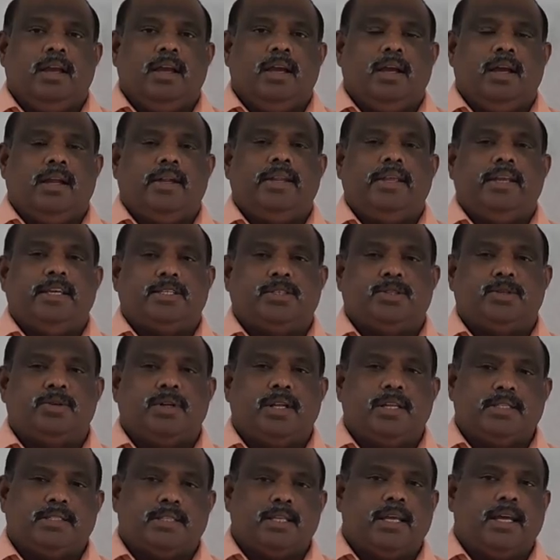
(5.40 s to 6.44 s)
Dear
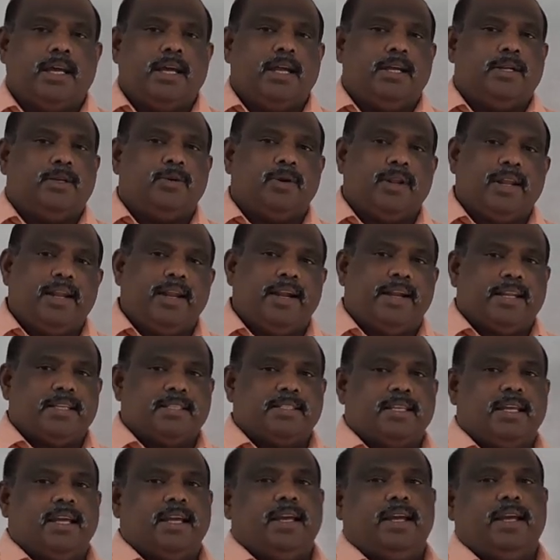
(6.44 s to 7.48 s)
students, today let
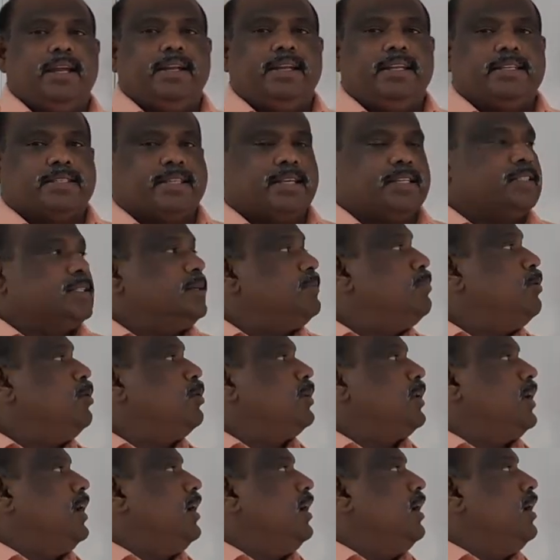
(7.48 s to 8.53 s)
us discuss
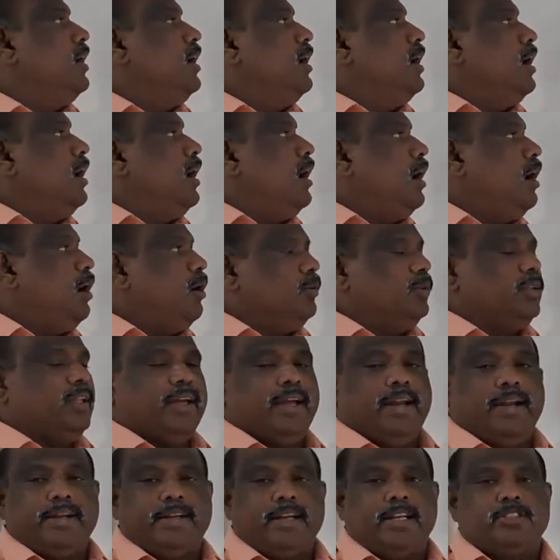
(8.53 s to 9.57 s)
about how the
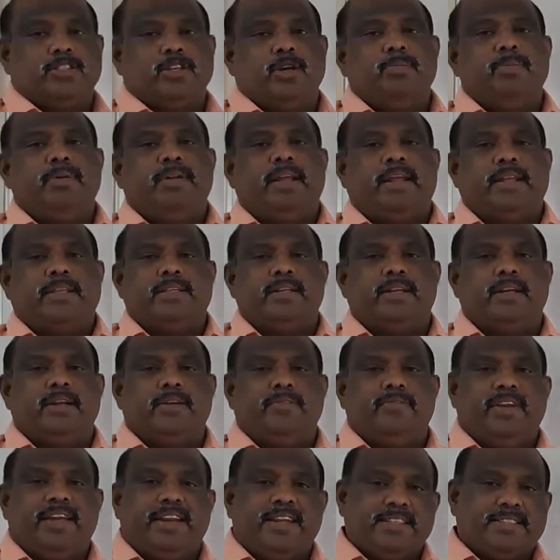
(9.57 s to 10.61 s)
electrons have been arranged in
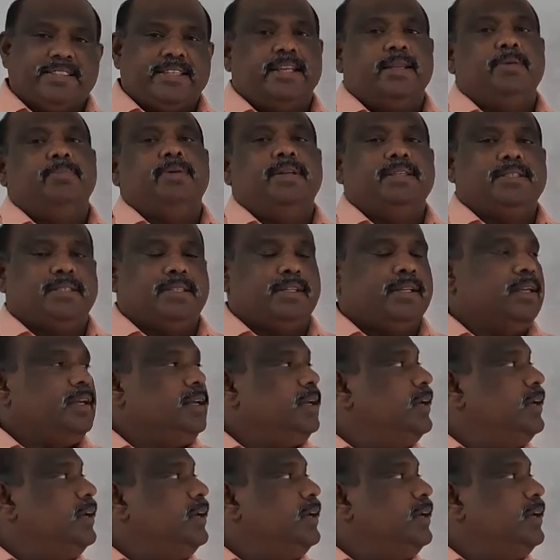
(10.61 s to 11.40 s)
various elements.